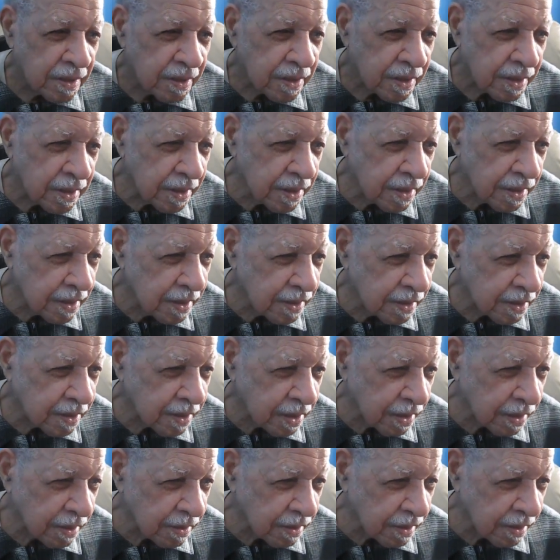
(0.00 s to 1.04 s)
He didn't
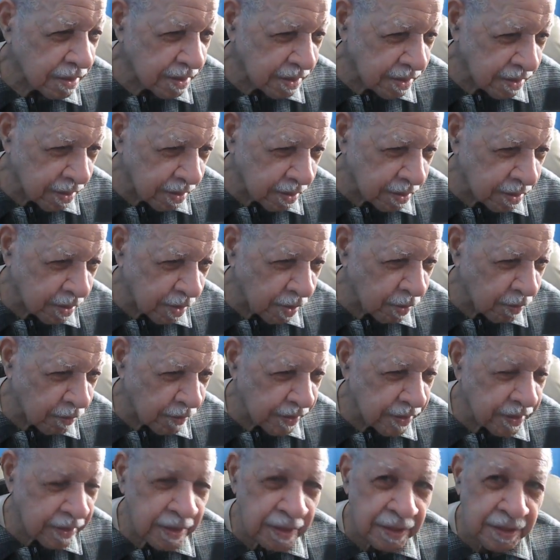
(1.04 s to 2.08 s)
just told
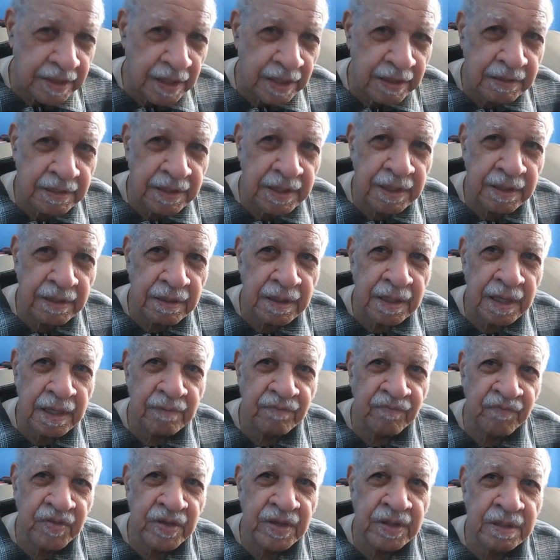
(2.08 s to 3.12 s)
me to get that tail
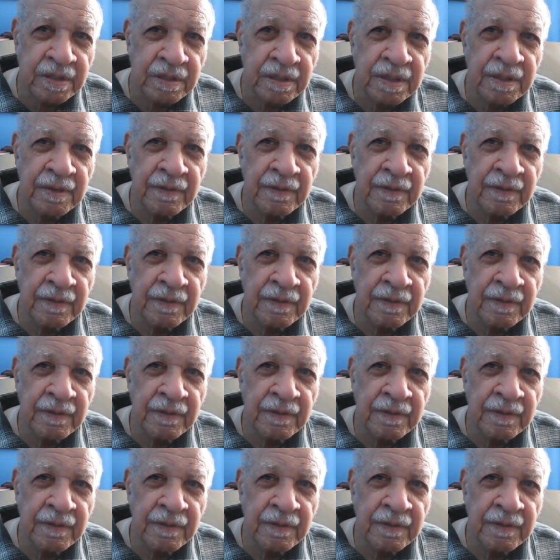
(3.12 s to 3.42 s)
light fixed.